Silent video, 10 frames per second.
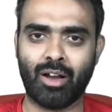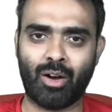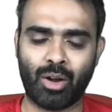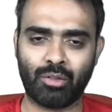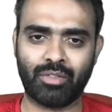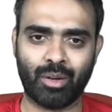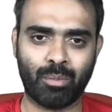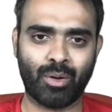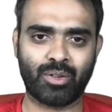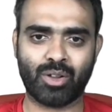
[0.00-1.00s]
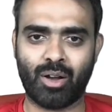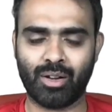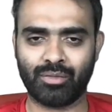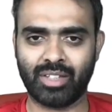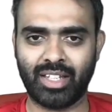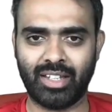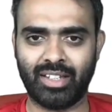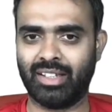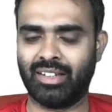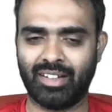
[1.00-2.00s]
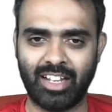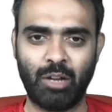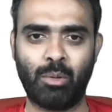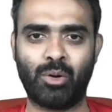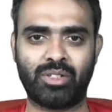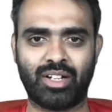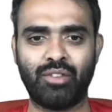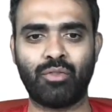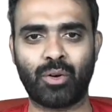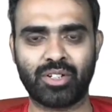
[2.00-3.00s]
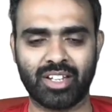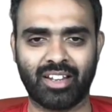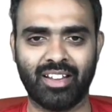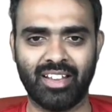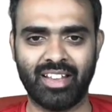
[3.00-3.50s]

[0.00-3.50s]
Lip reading: all of the uploads, all of the re-uploads, reforging,